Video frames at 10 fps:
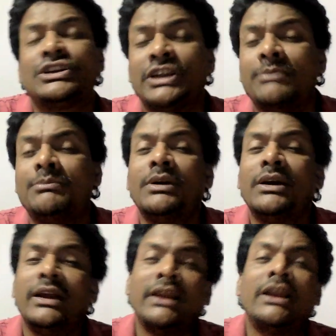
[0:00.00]
him
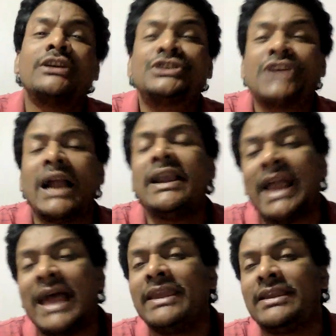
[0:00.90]
in a
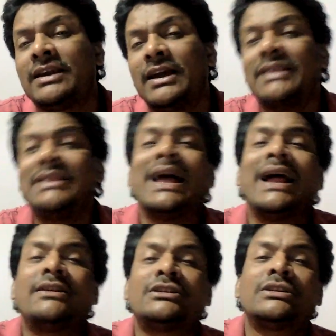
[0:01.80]
childlike
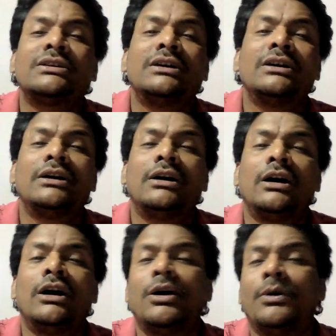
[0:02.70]
that
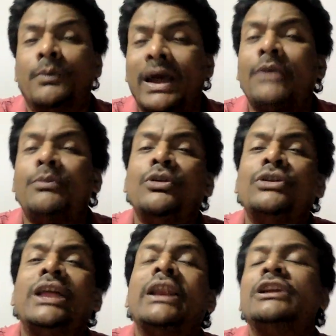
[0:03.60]
where
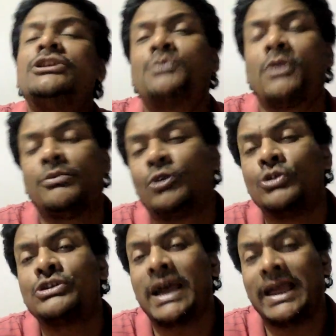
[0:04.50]
would they reach from
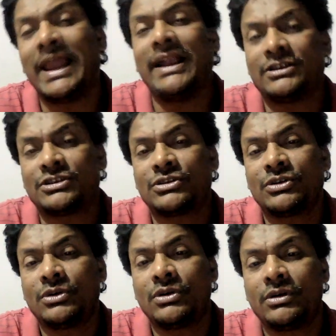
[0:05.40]
those islands?
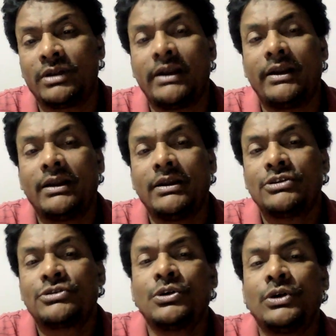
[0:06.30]

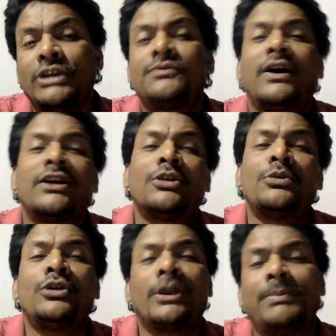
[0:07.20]
So his father
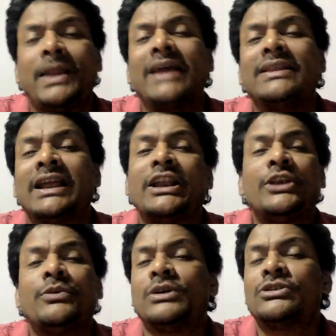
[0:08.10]
would reply that
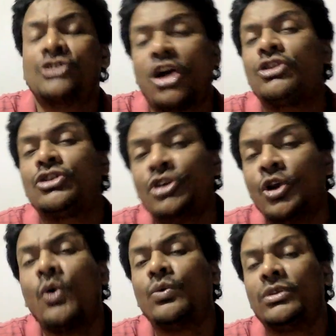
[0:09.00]
it was not
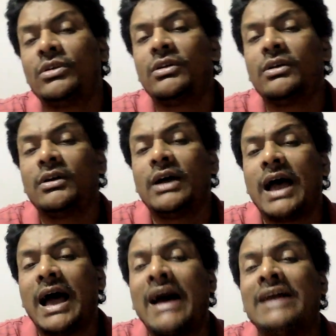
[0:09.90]
known,
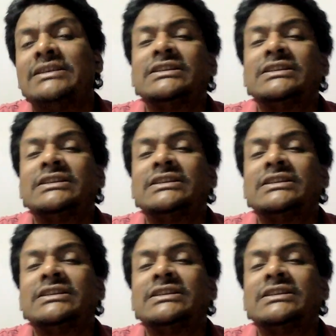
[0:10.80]
as